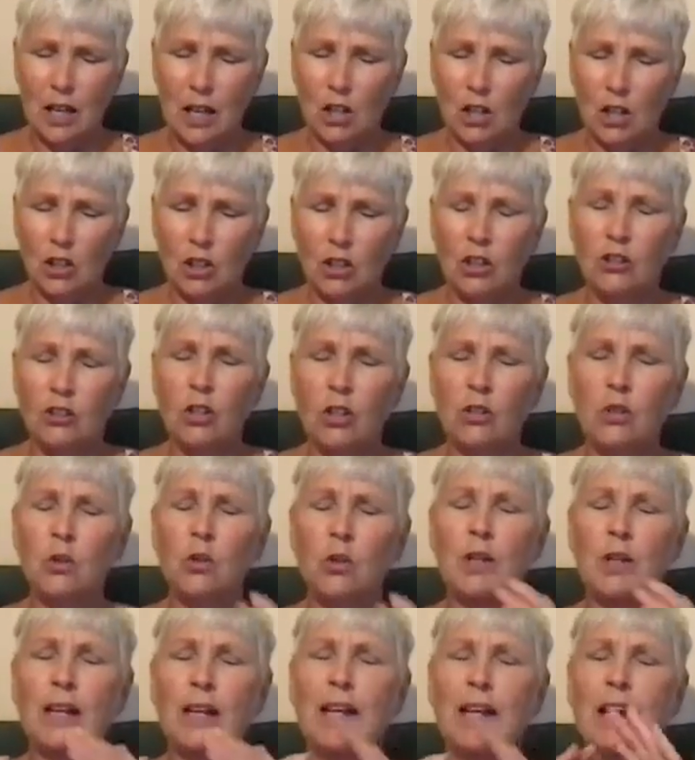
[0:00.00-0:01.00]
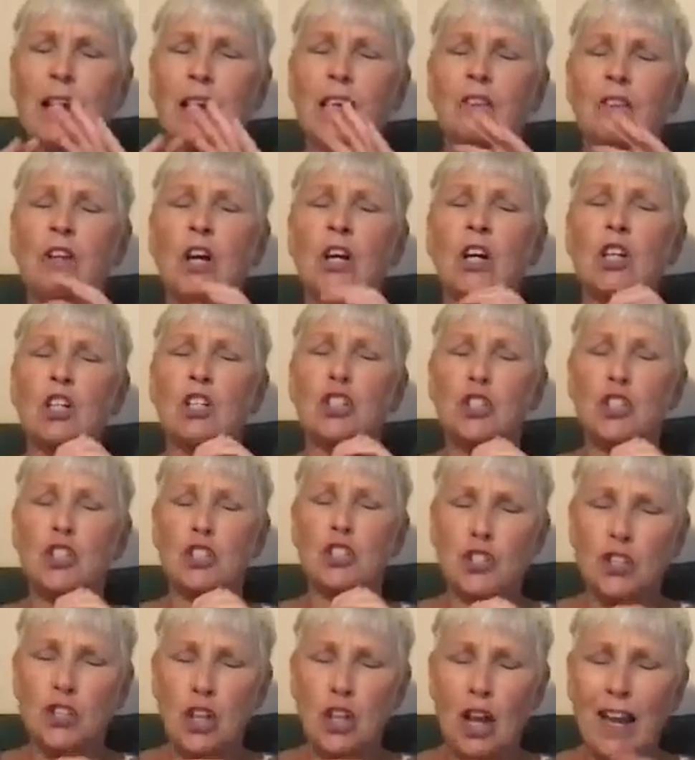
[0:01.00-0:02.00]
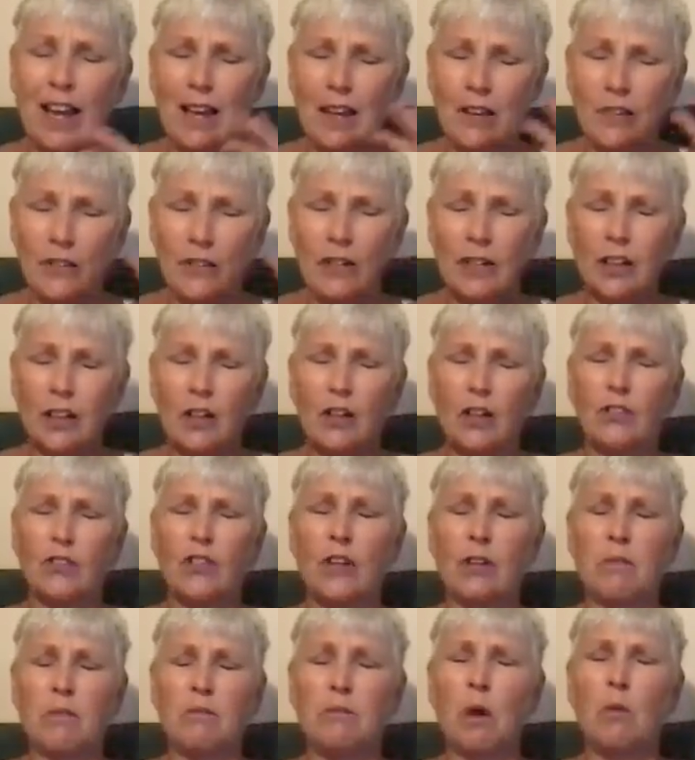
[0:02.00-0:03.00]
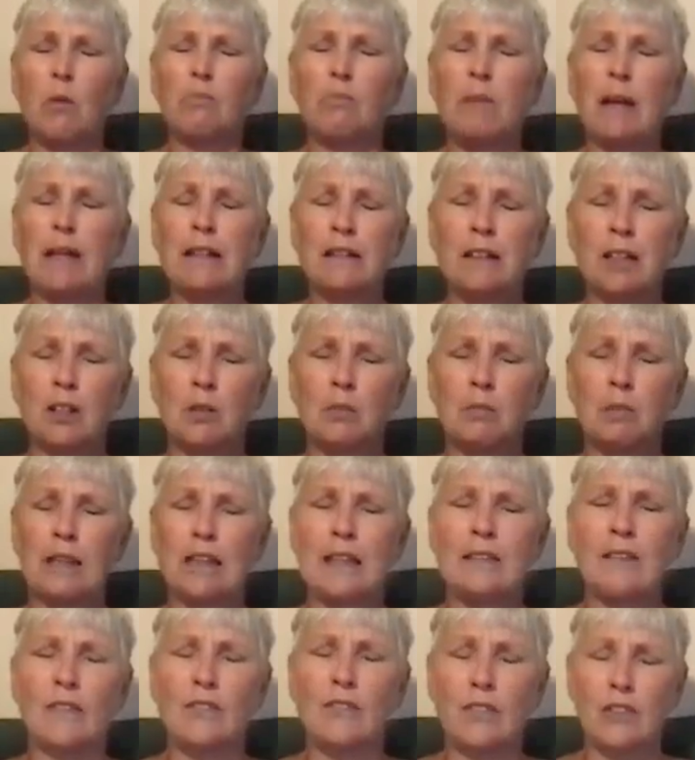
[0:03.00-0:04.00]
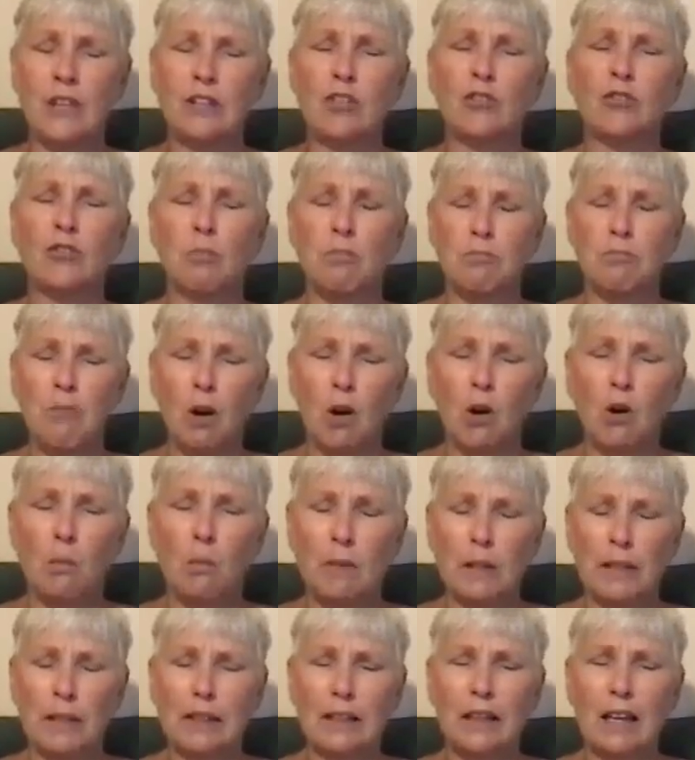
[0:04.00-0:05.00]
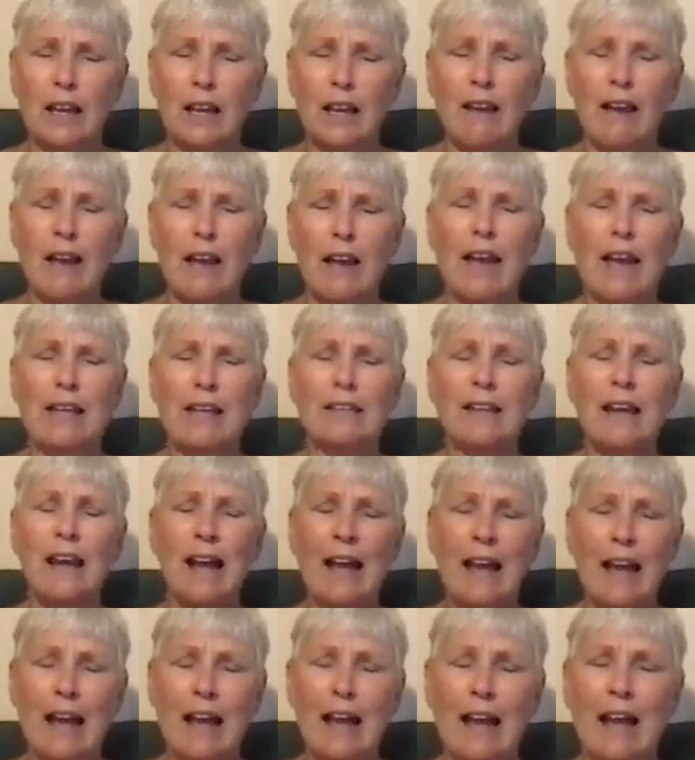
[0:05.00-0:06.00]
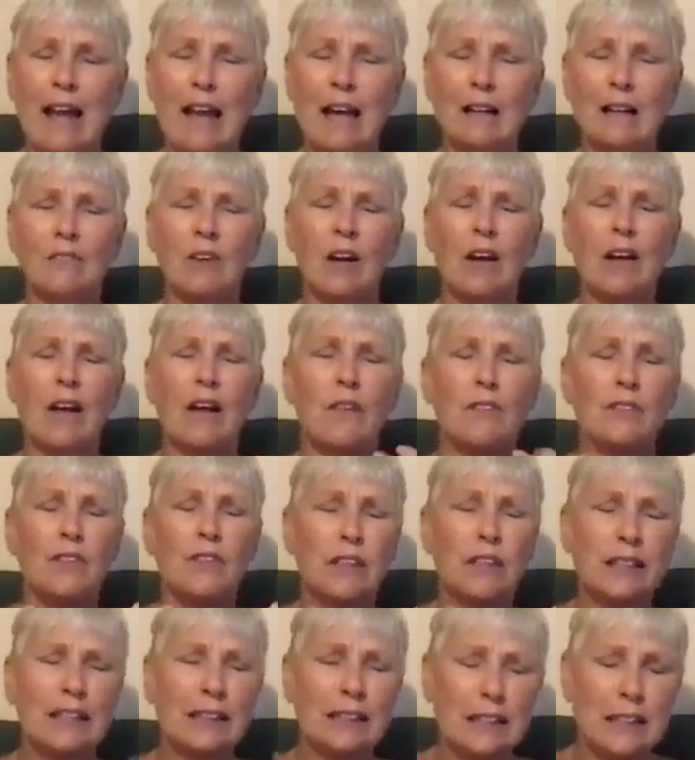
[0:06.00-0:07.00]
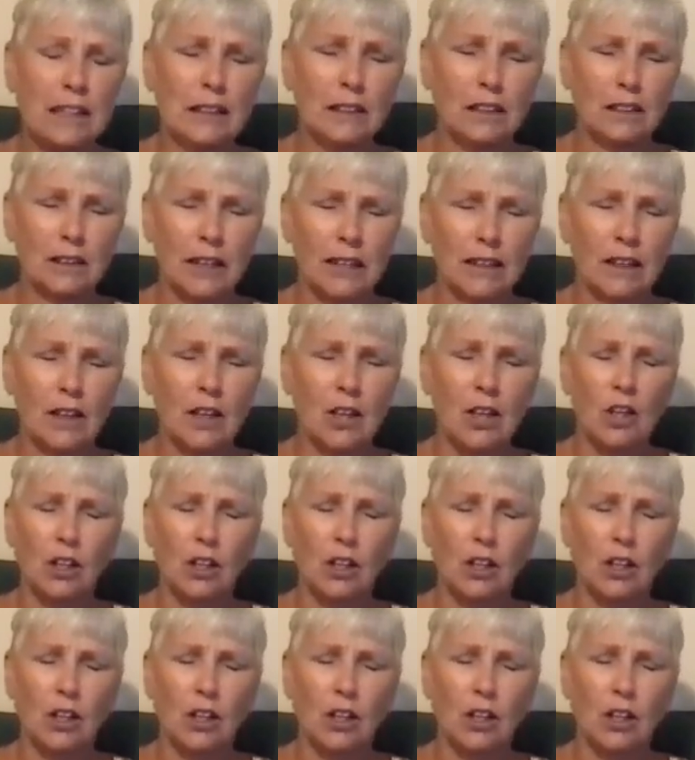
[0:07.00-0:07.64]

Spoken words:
You can shed the momentum in this moment and have the healing.